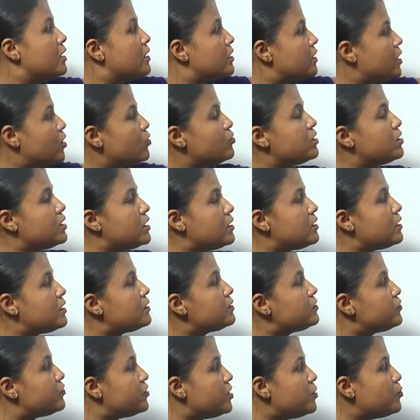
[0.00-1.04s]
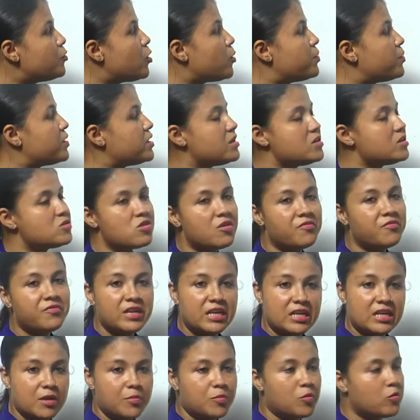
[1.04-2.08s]
Now, there are three properties of
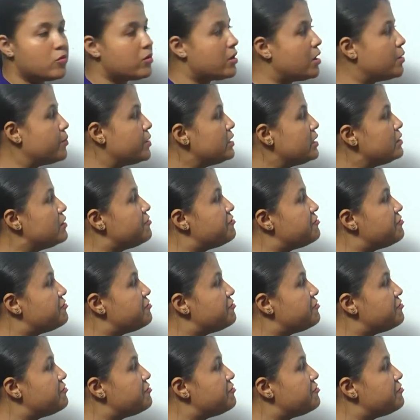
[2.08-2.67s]
linear programming.